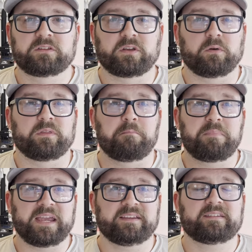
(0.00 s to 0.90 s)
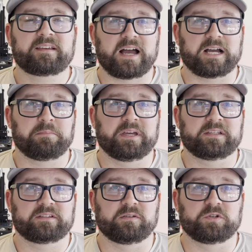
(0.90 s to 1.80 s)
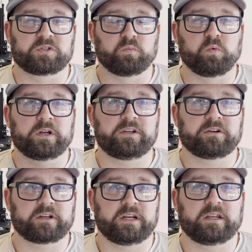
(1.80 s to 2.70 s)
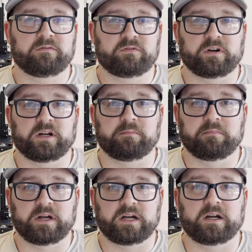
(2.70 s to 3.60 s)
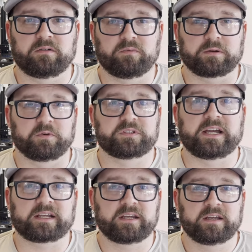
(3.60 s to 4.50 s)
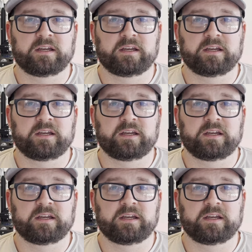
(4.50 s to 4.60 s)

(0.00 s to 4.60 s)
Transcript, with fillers: So the base cockpit, so just what you're getting from Ricmotech,